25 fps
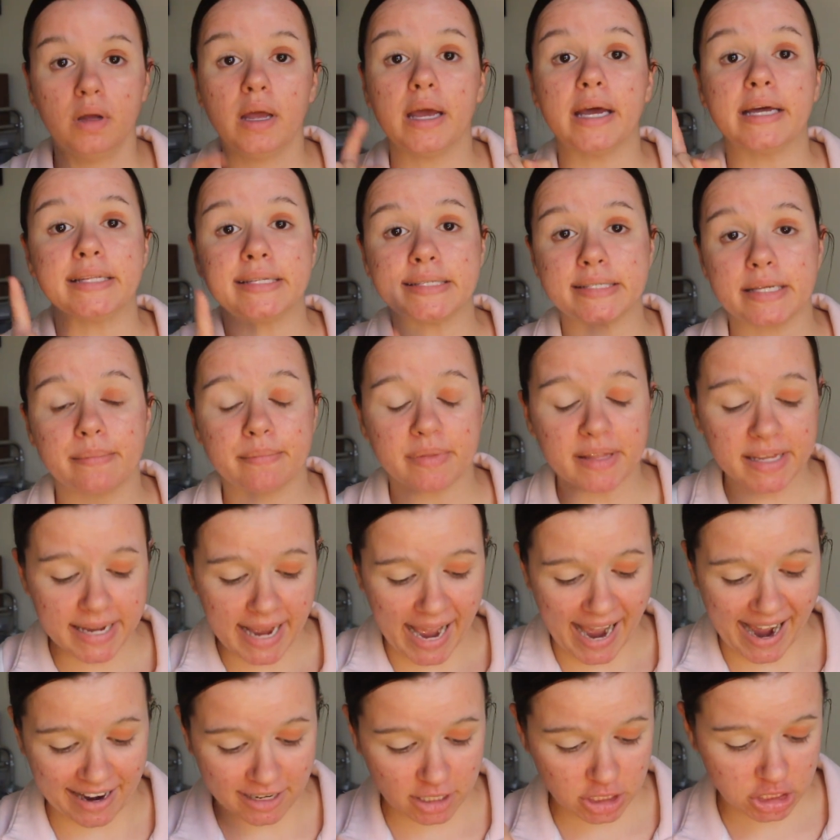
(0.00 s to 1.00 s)
And something
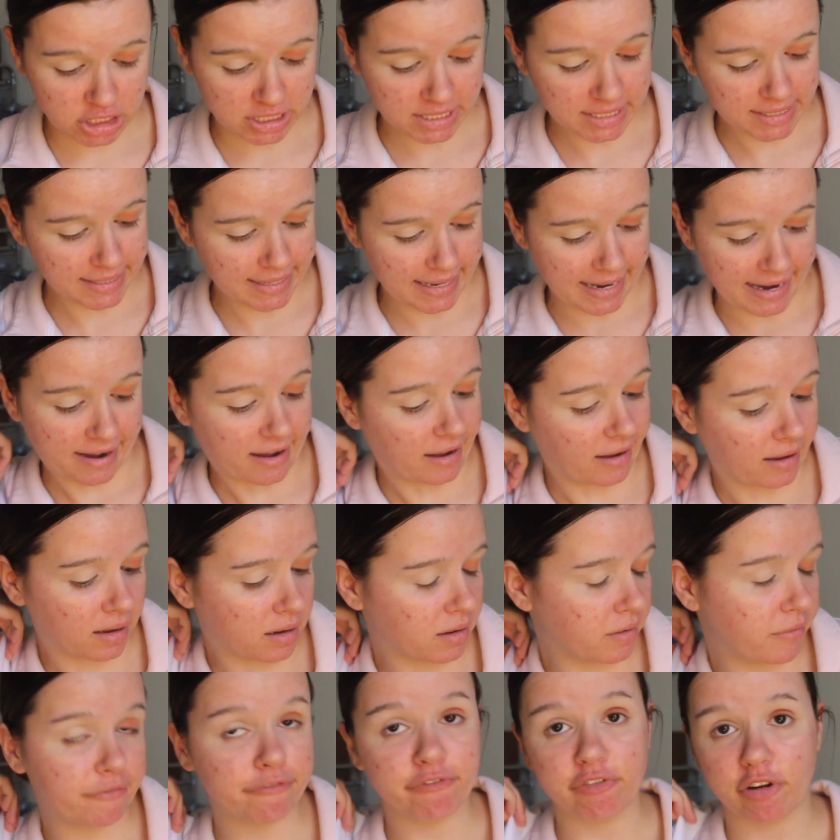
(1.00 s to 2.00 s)
actually that I
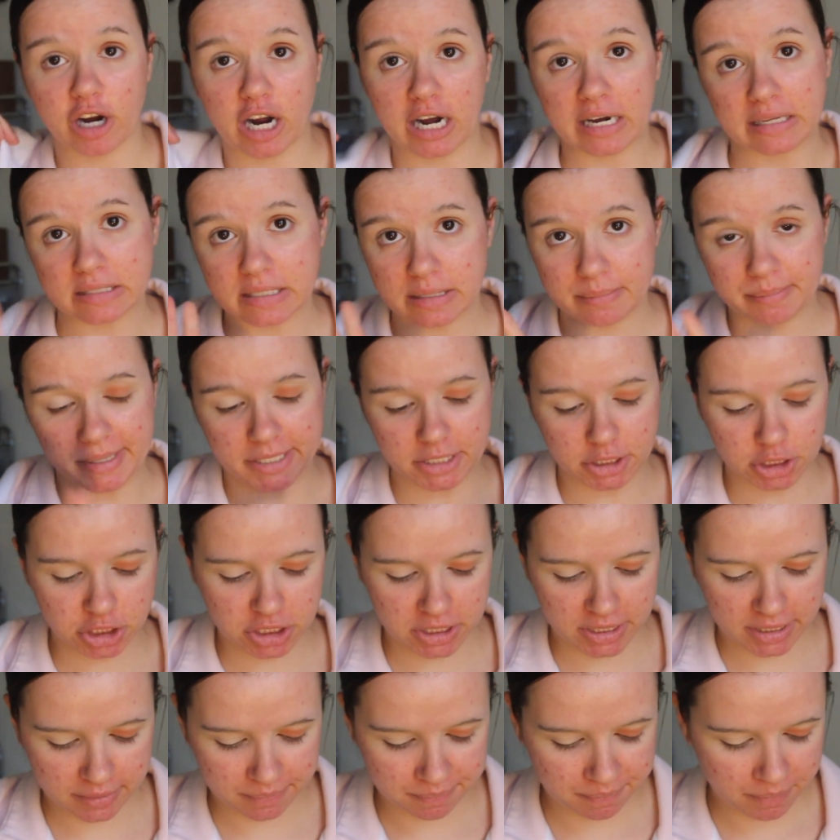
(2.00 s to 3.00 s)
forgot to
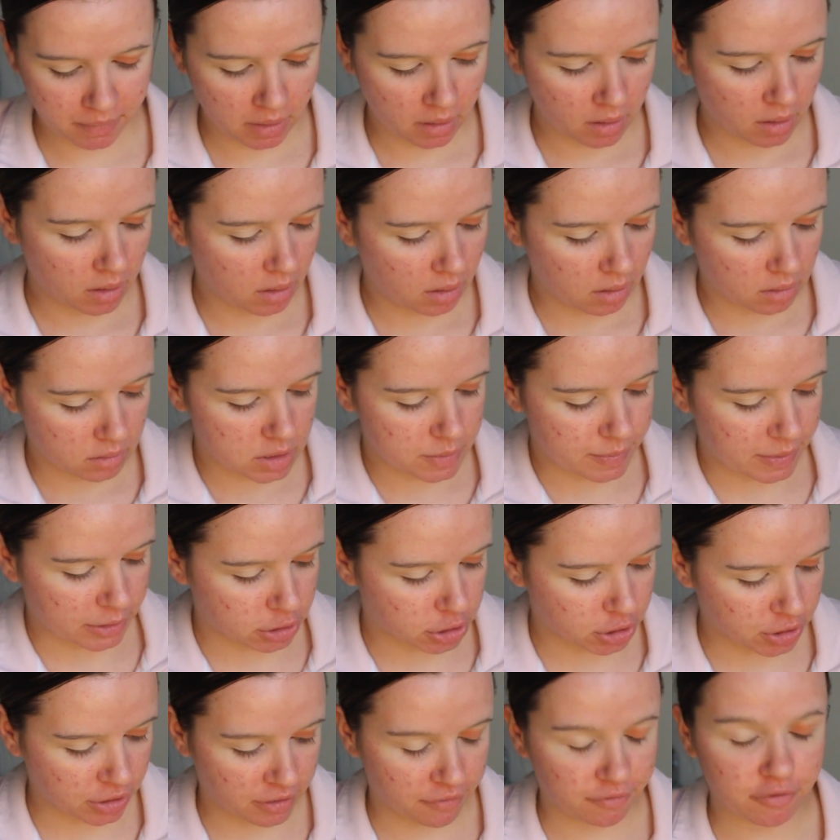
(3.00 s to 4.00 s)
mention,
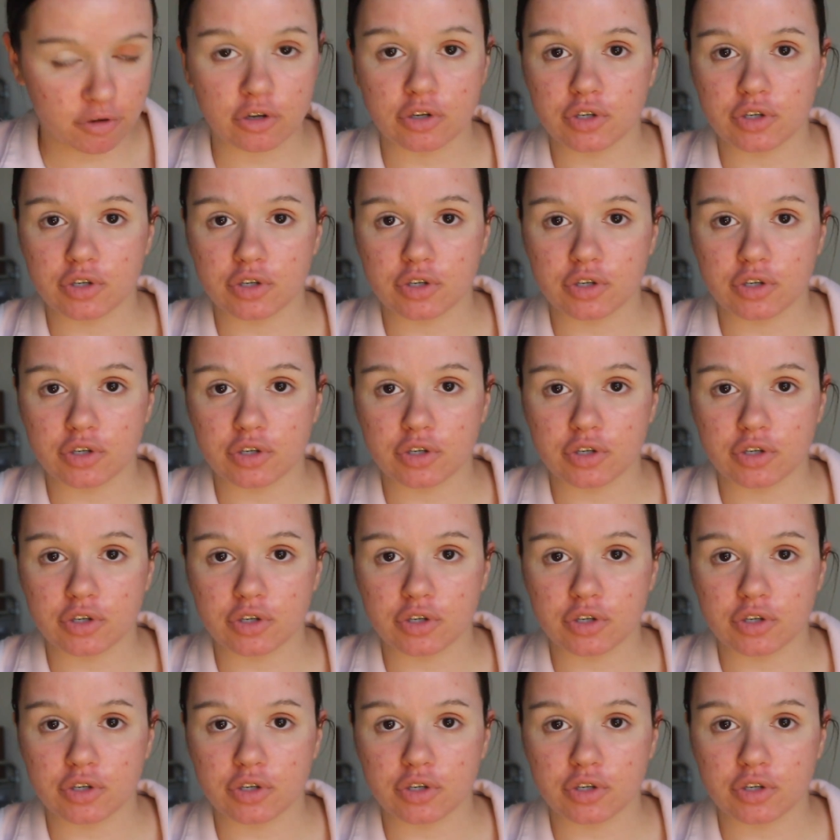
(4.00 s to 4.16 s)
especially if you're